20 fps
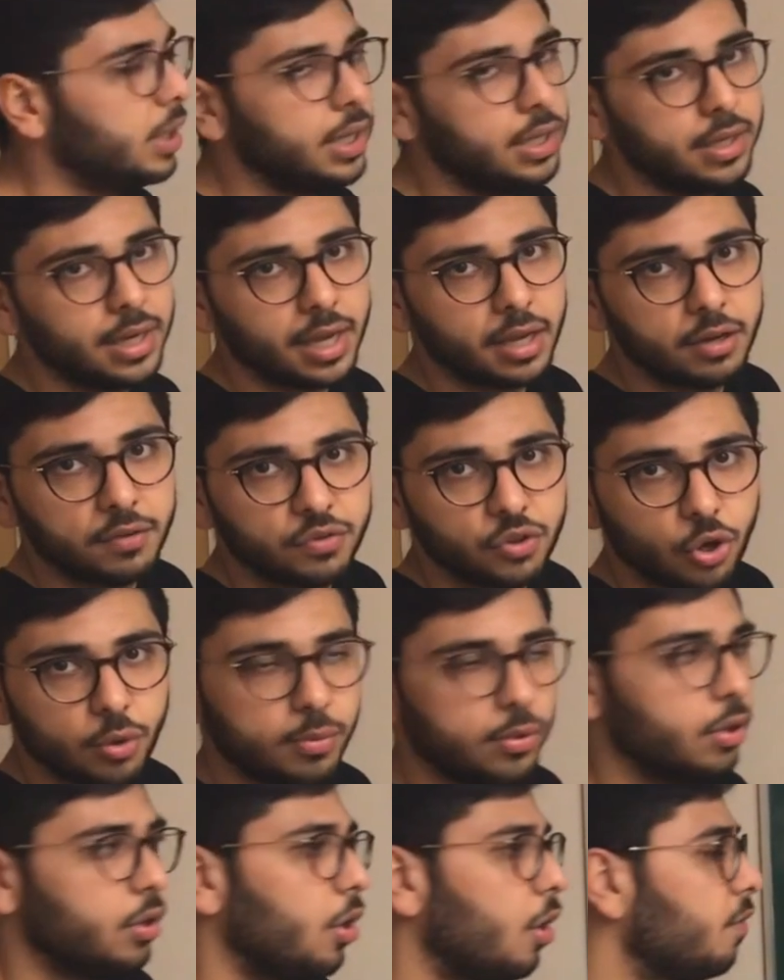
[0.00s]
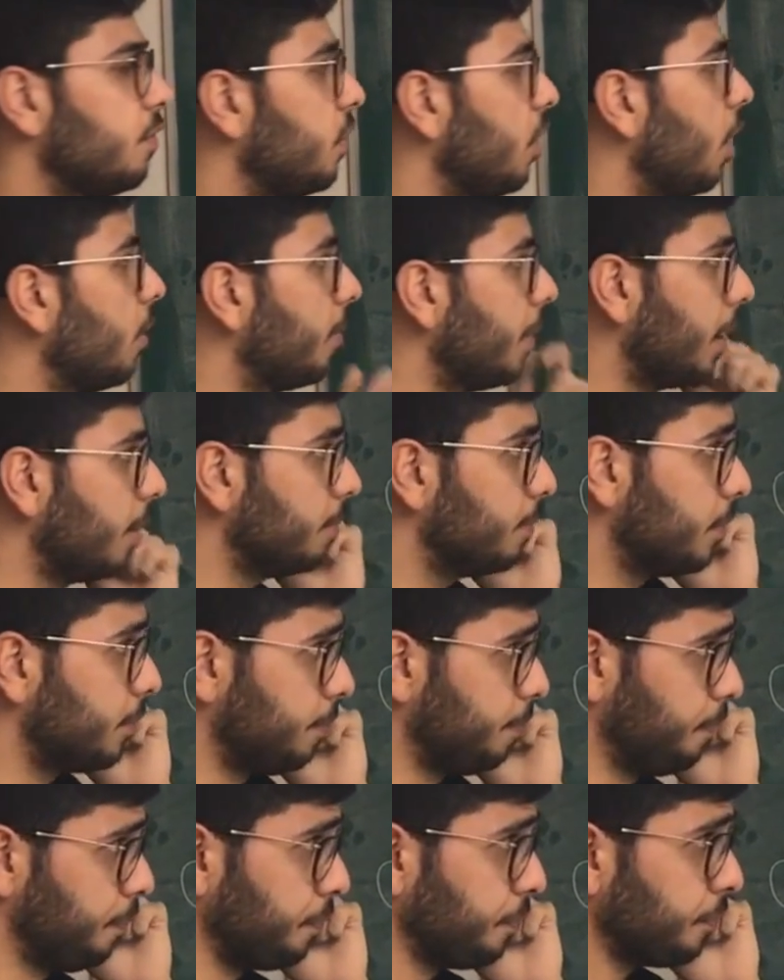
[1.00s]
the negative terminal of the op-amp.
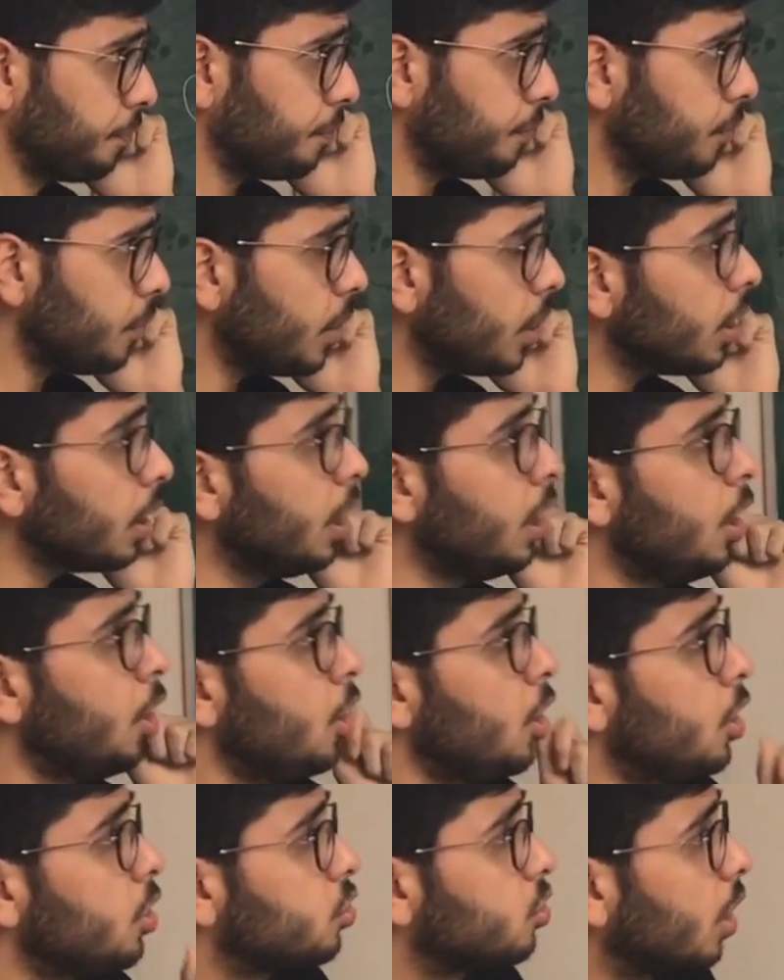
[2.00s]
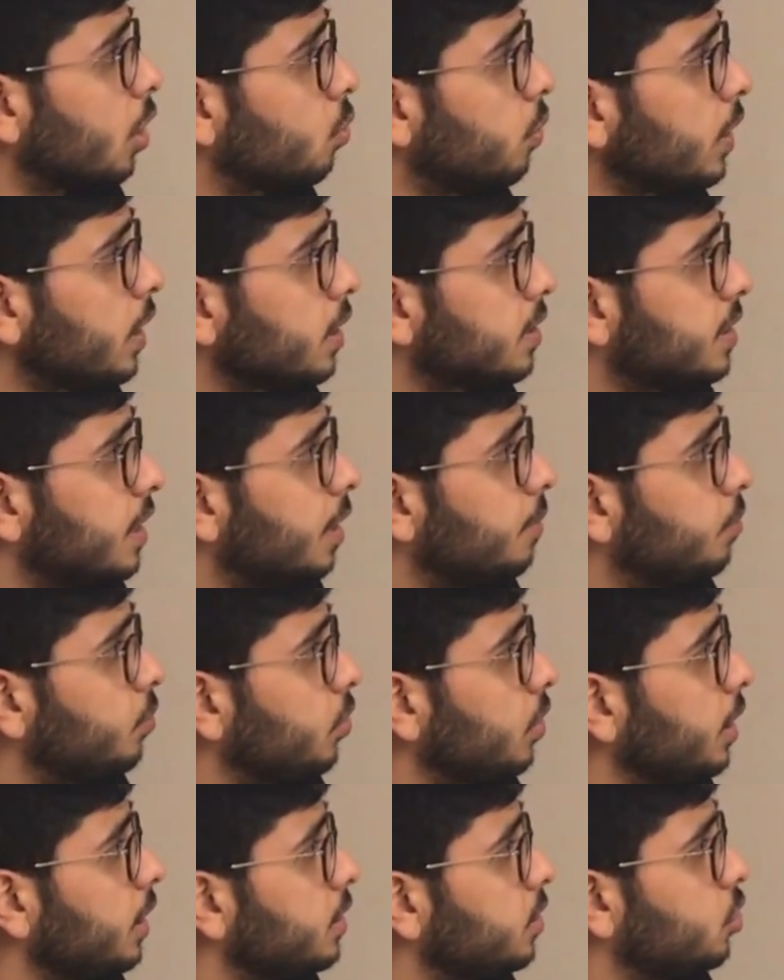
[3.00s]
So a quick
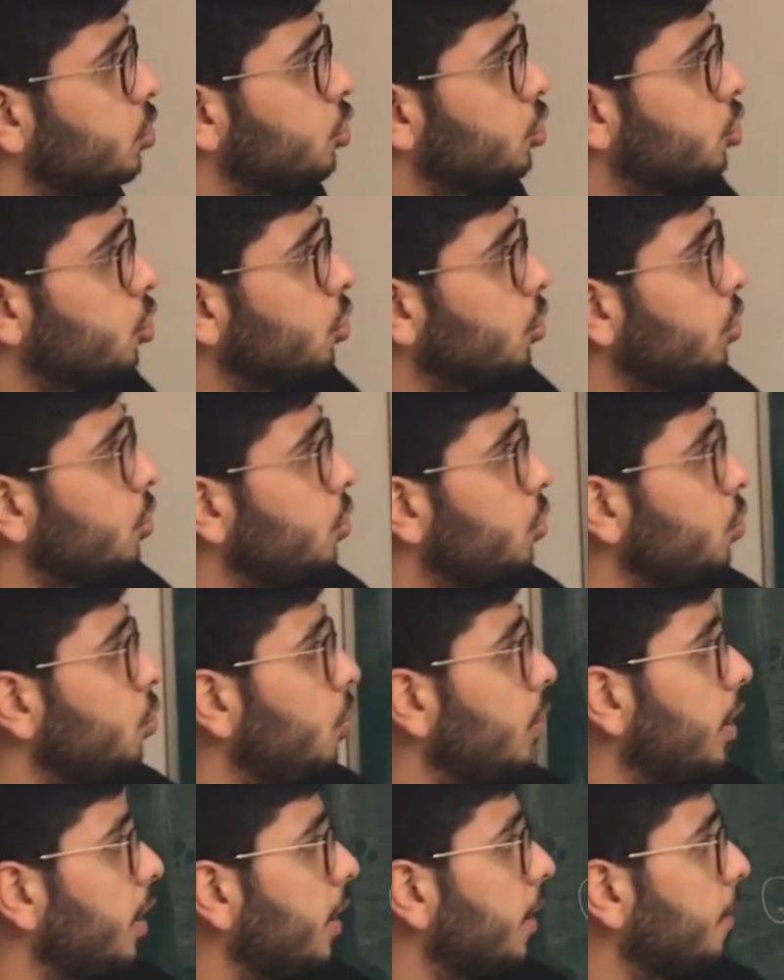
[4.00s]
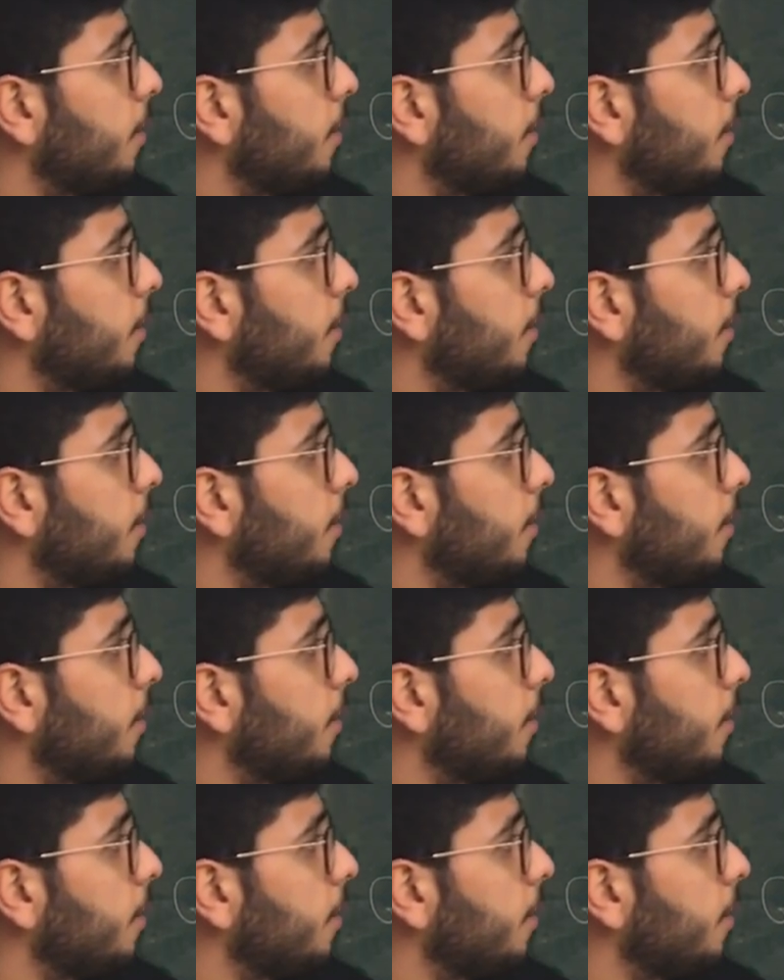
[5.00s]
example is to show you